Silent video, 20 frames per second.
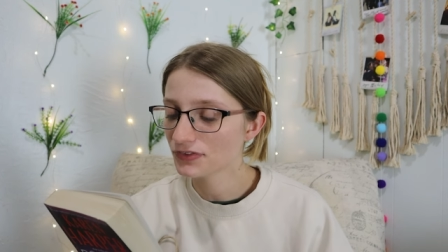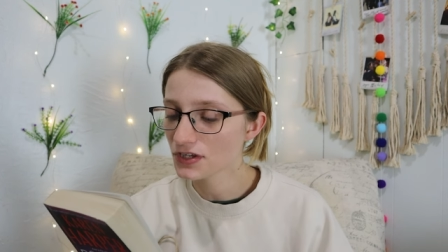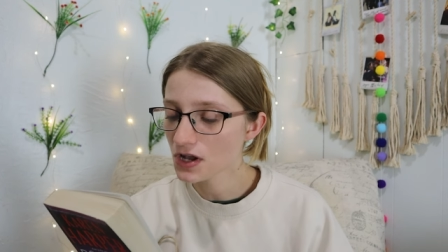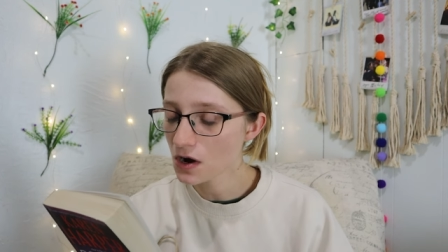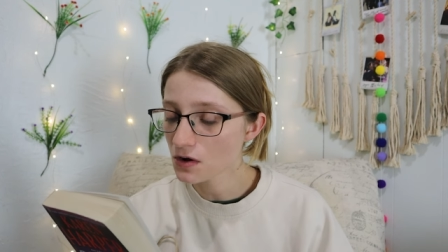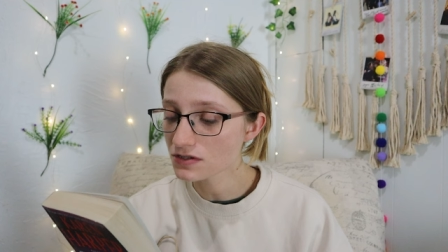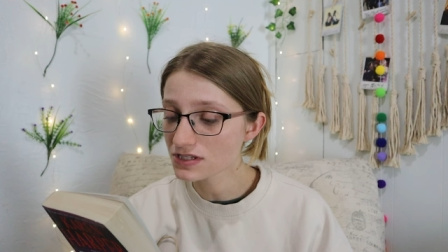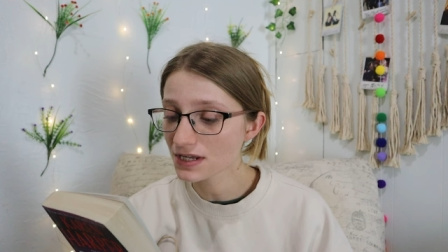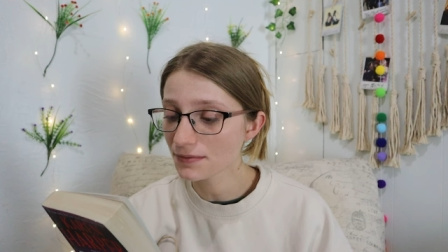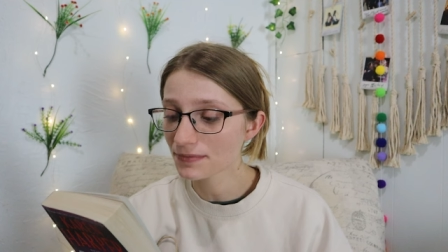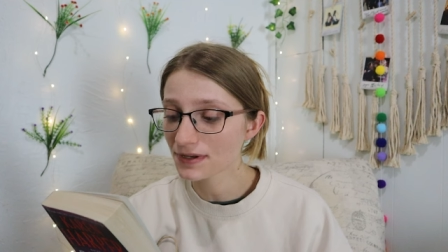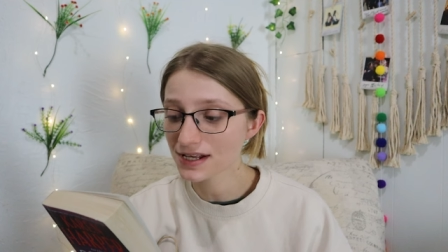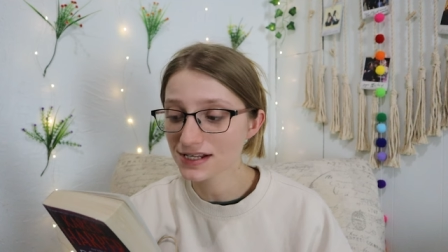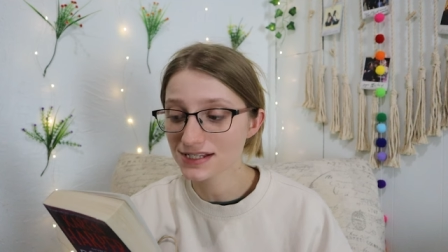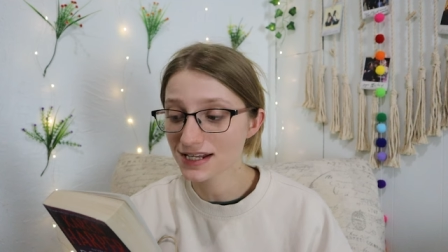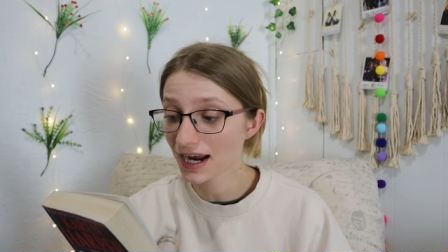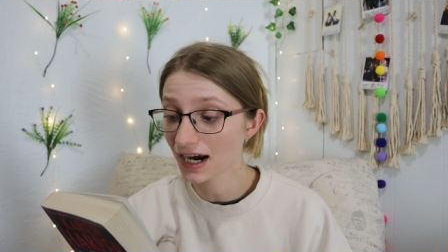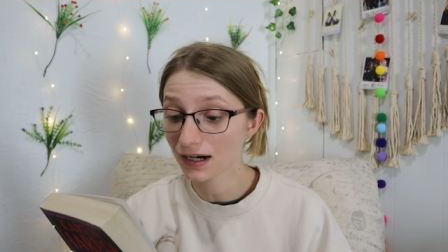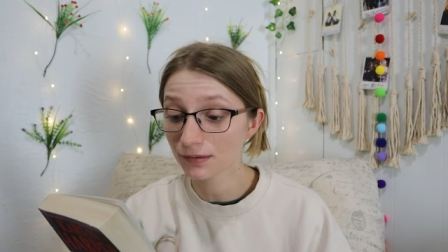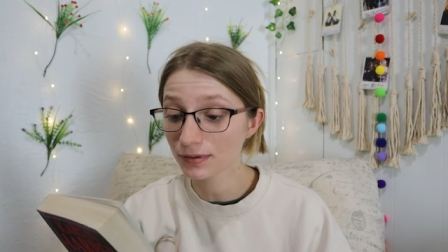knows something is
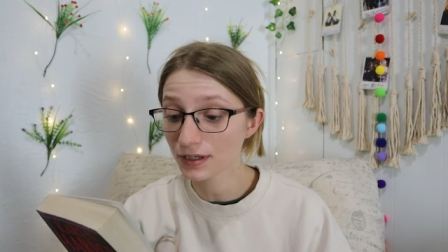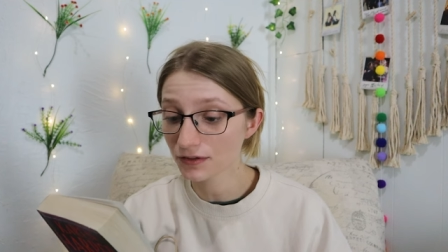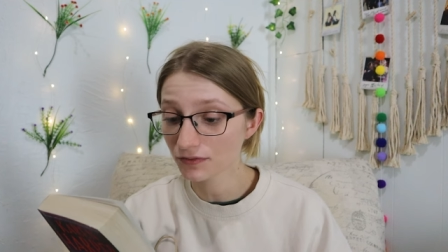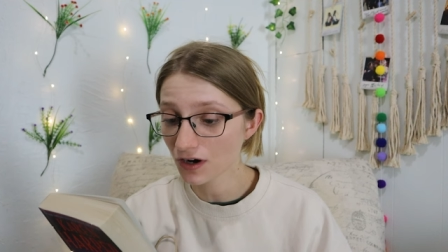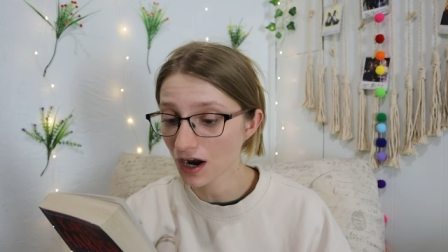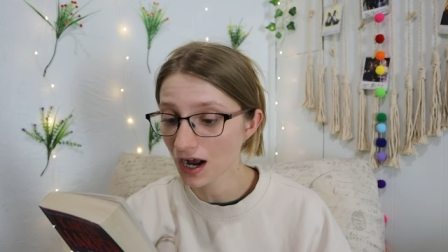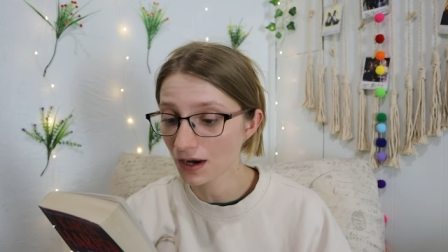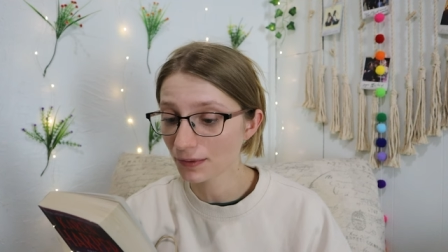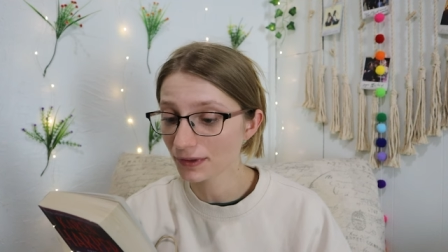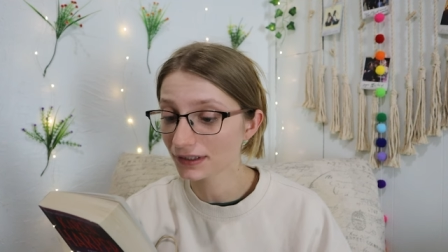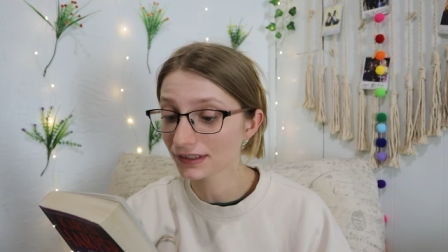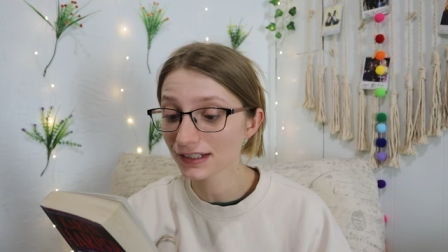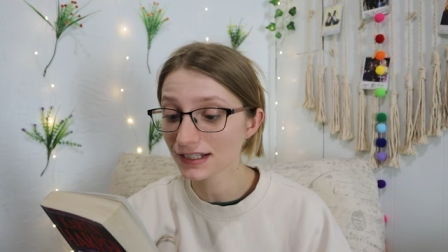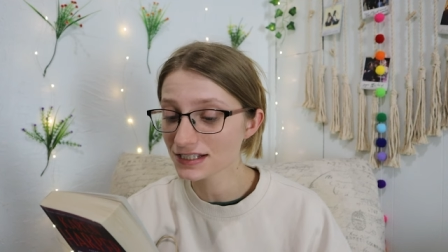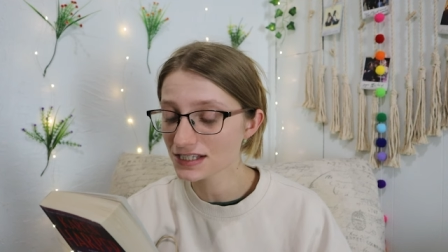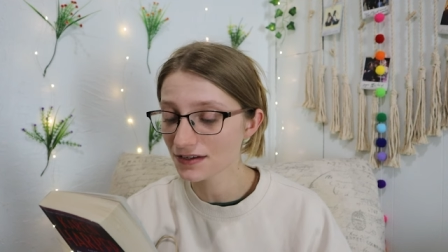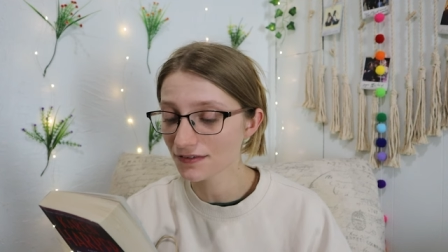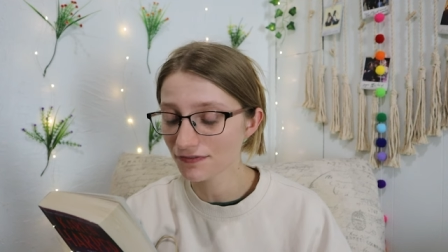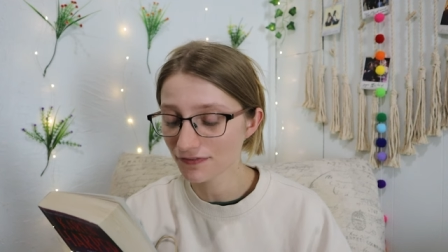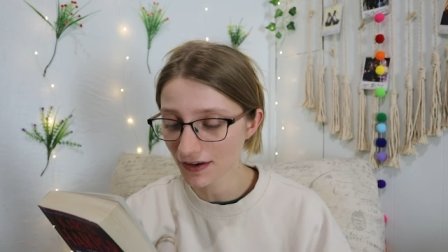terribly wrong when
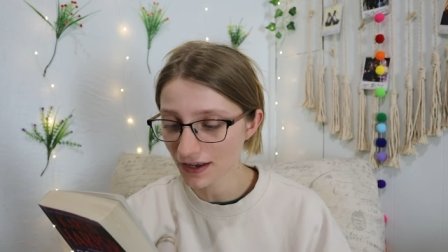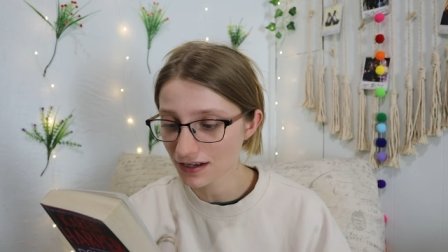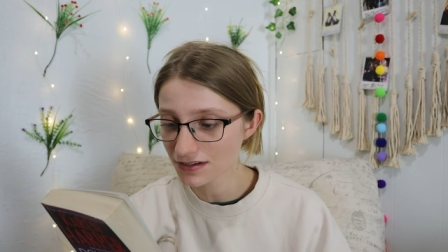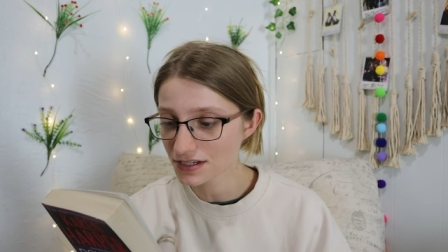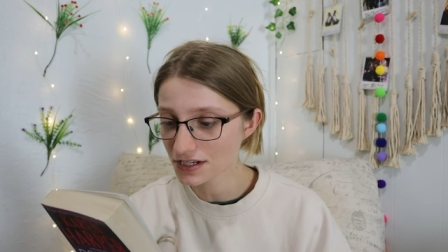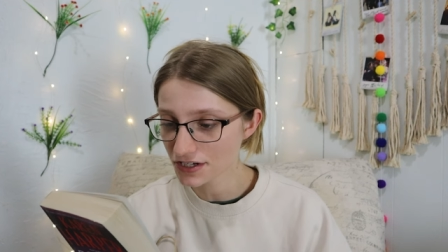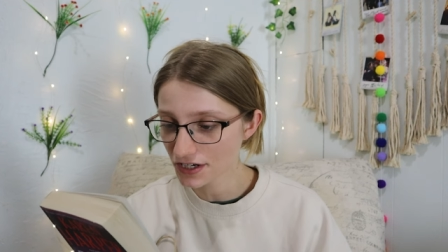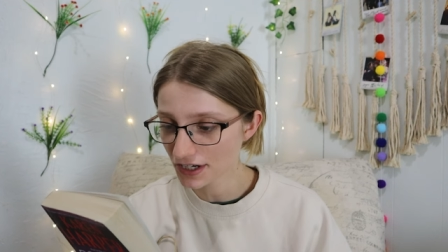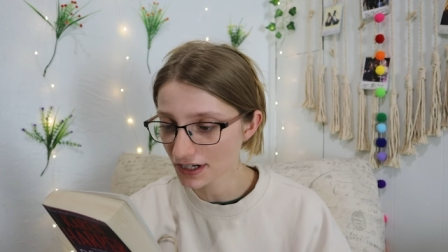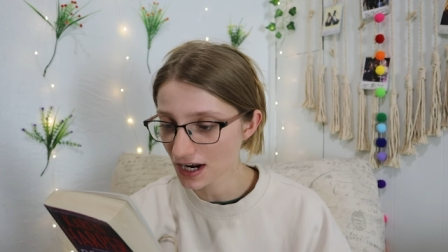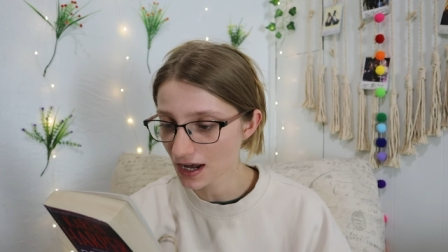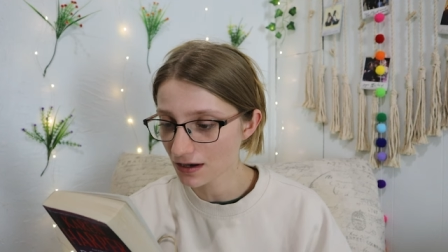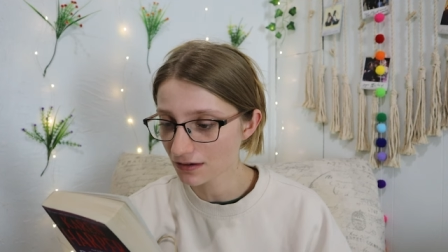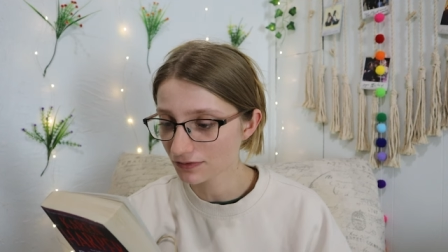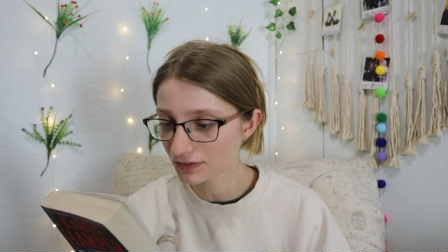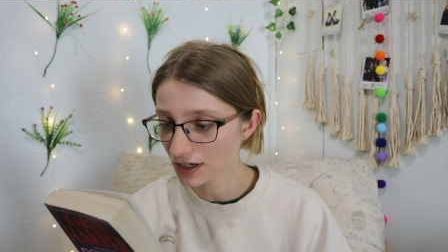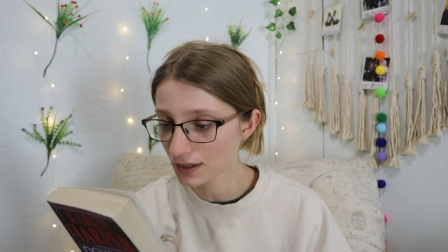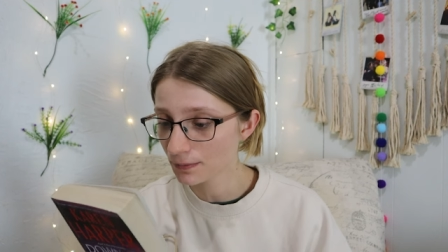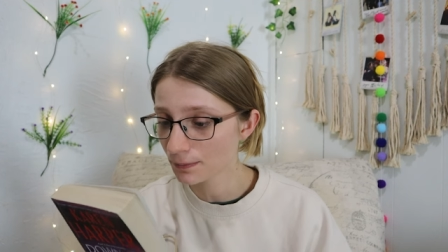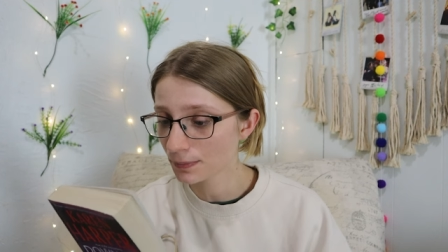Lisa fails to turn up
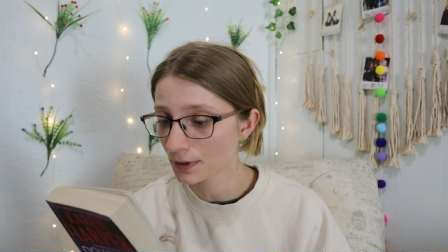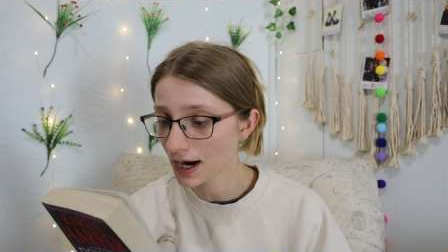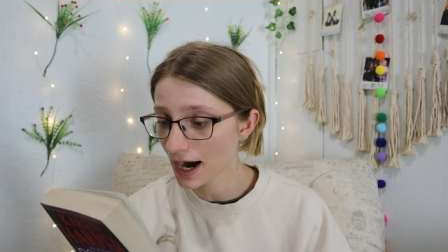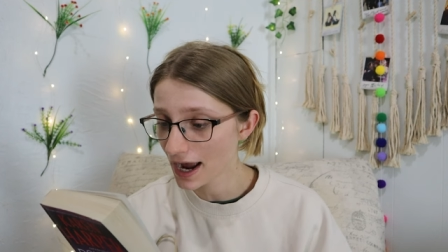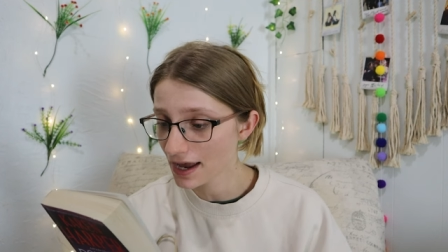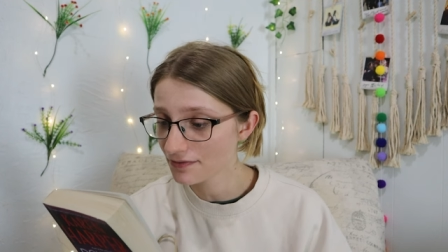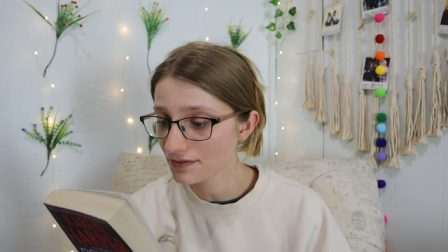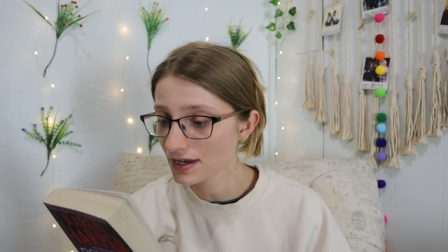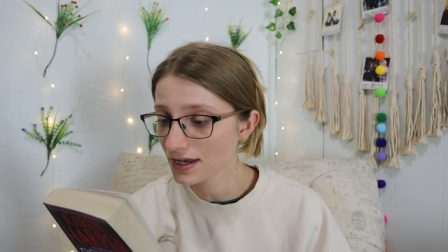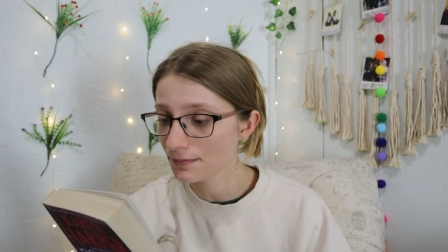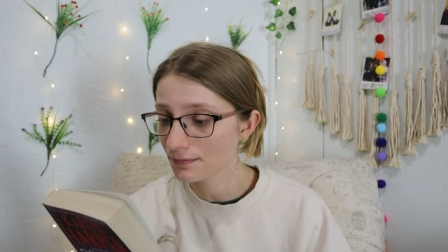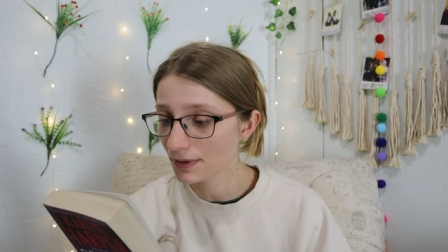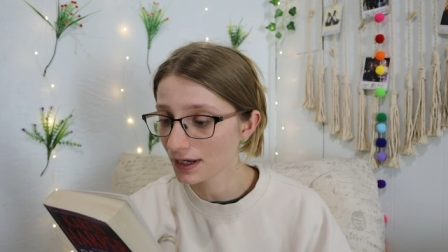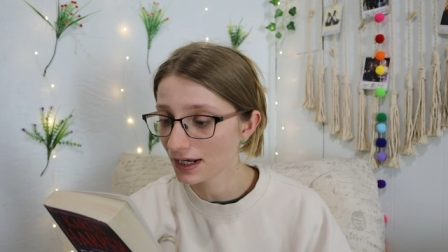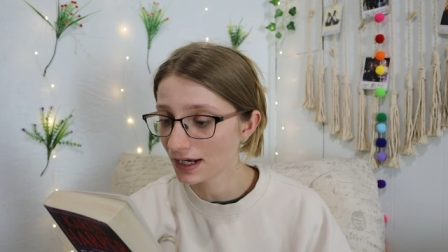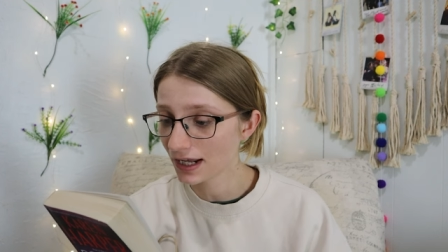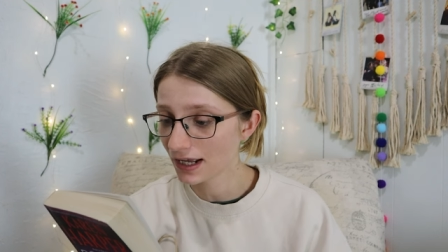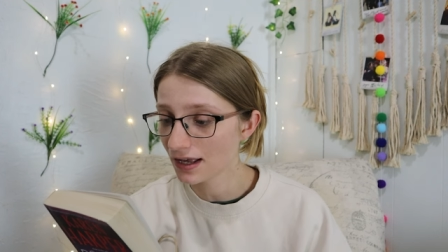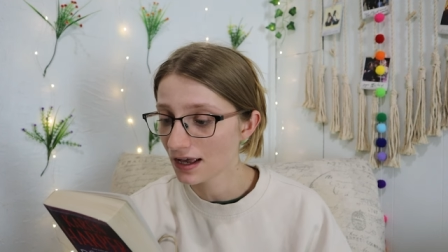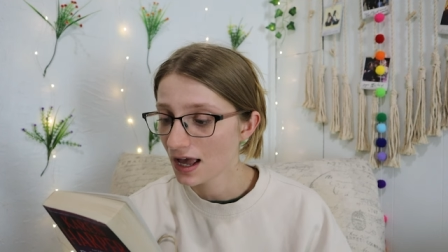for a private
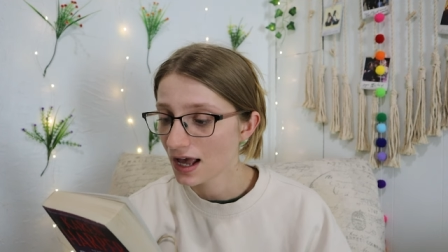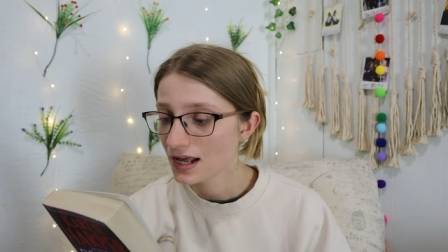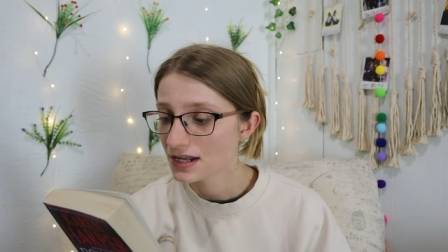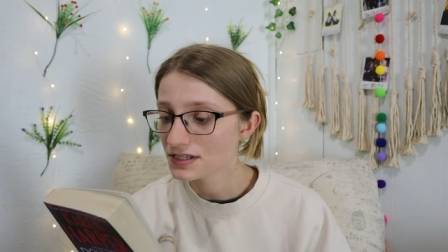meeting